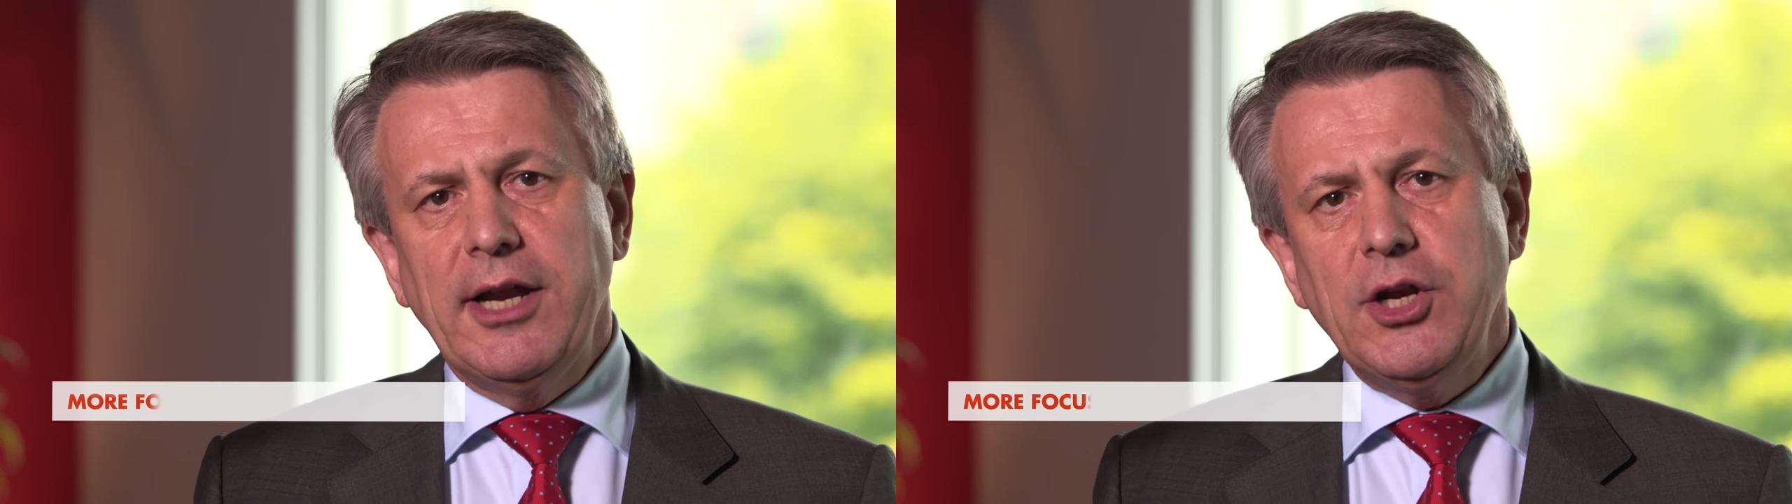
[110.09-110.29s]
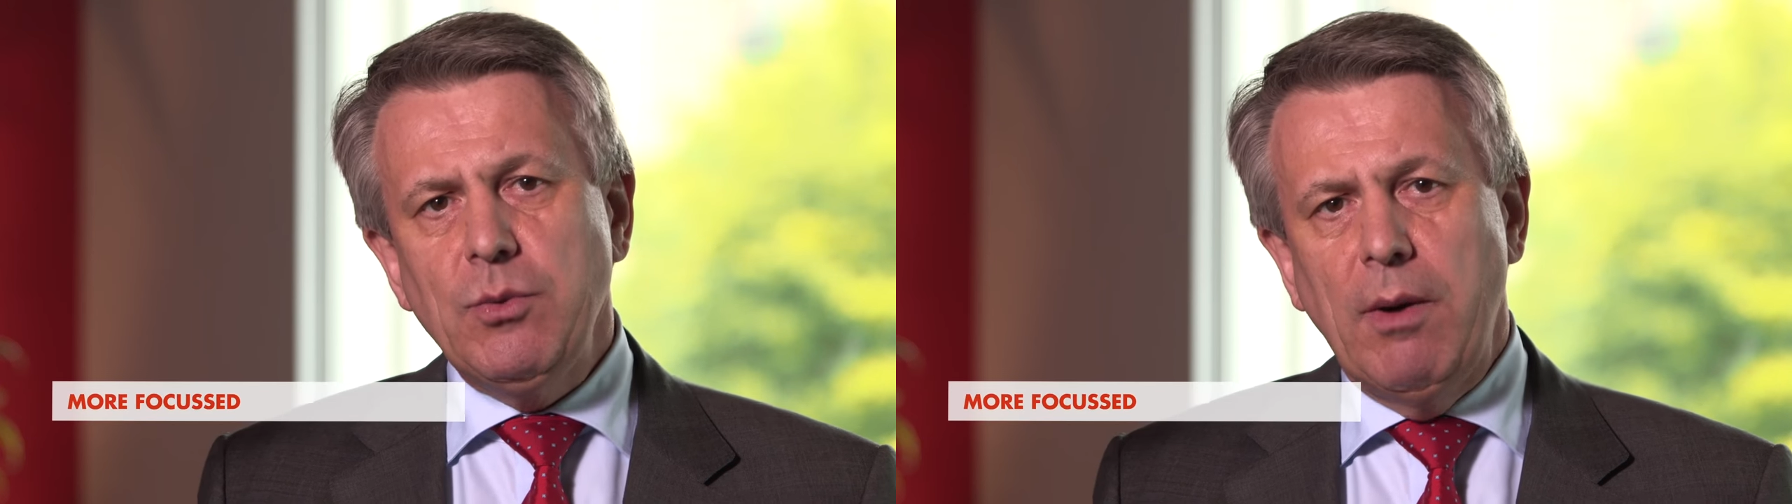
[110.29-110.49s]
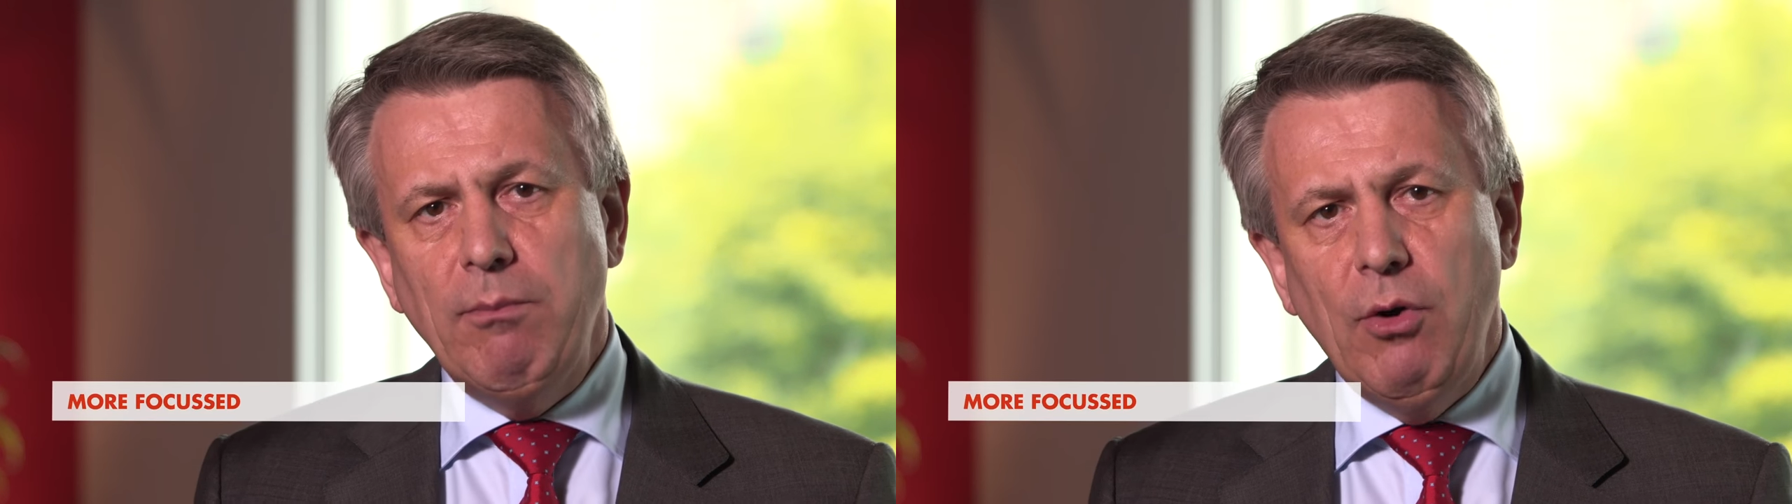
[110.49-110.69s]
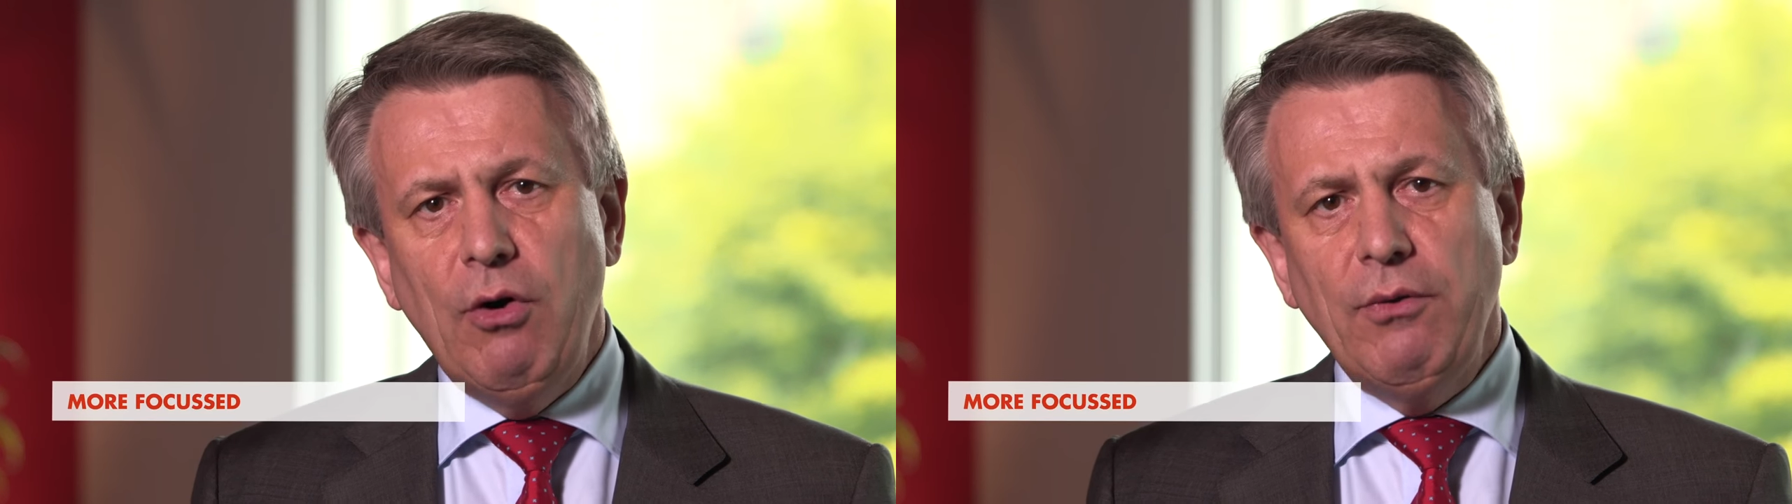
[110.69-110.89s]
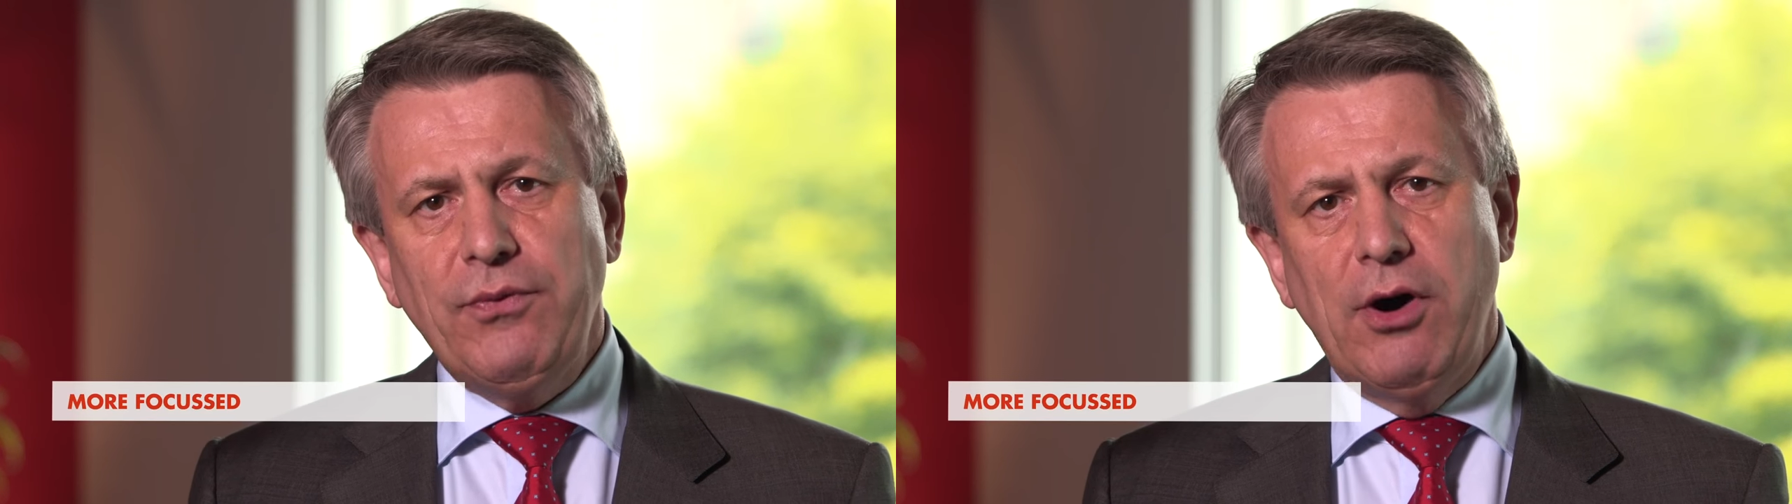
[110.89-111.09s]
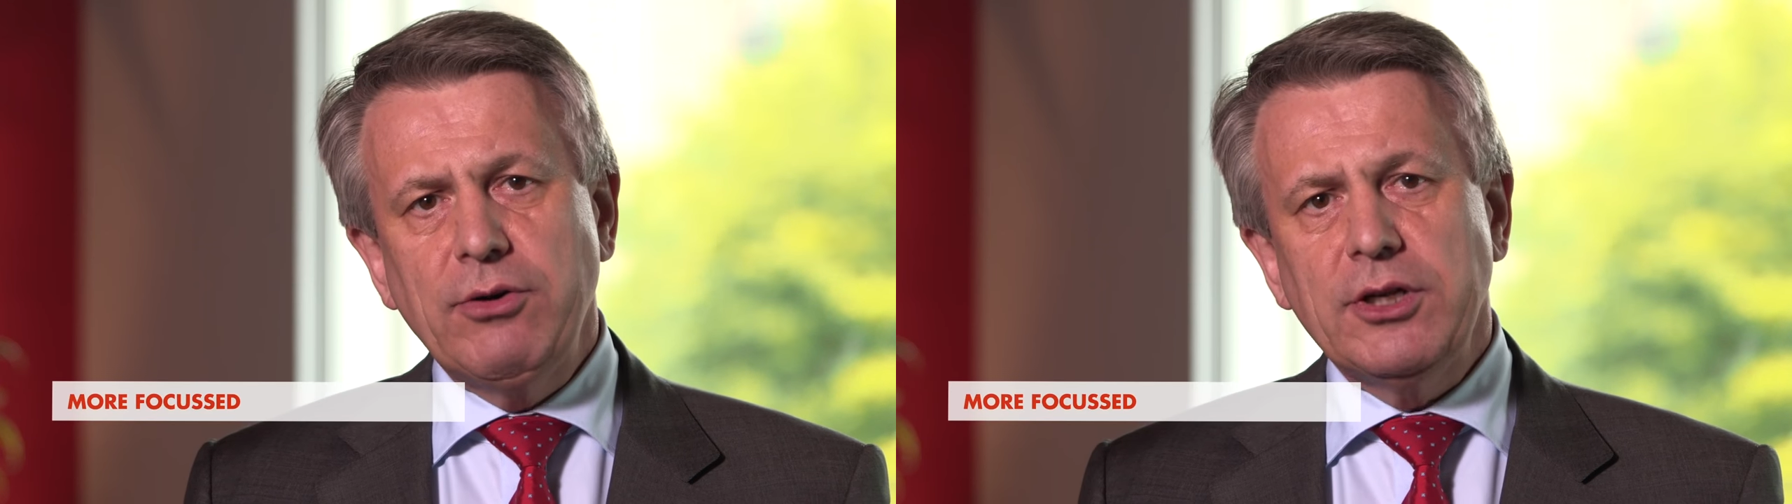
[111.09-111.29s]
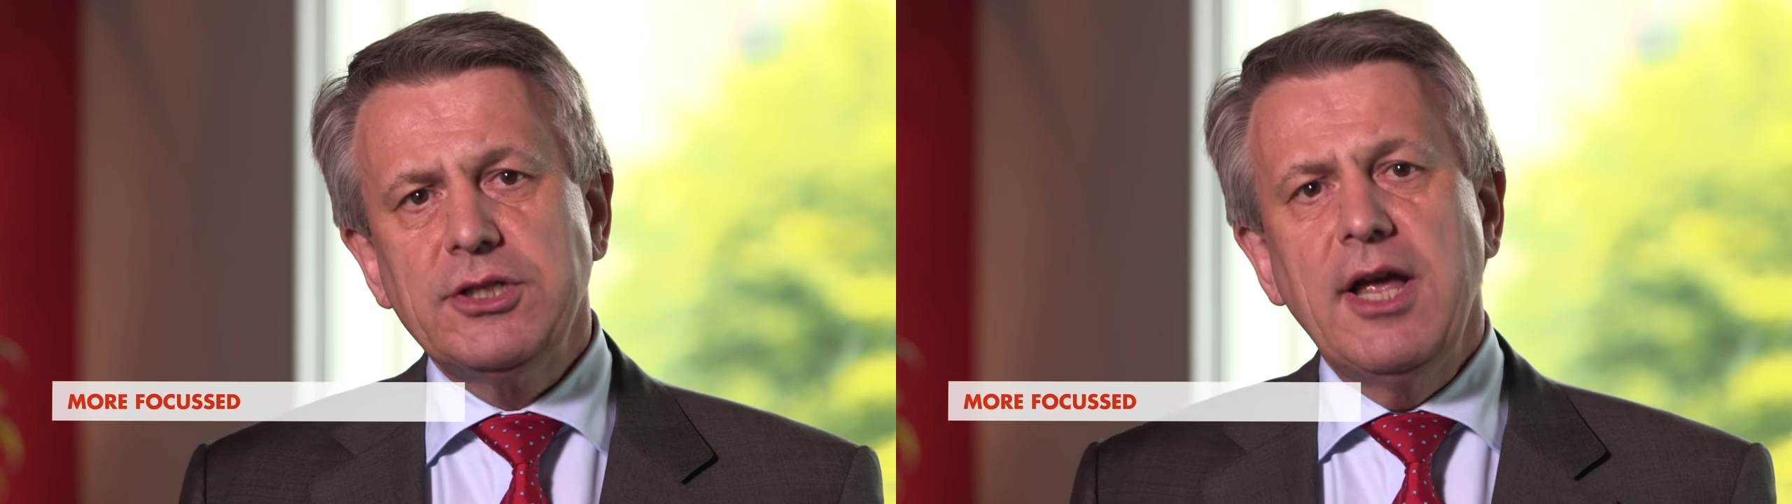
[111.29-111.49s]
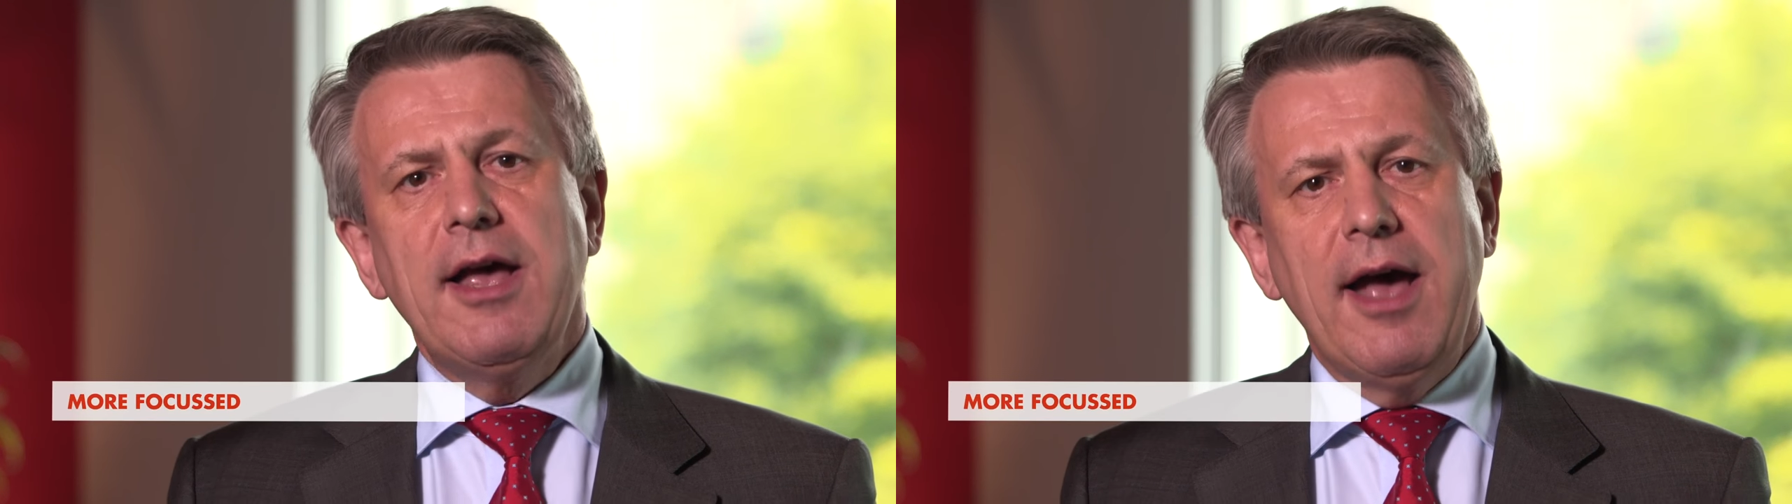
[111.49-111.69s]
into a more focused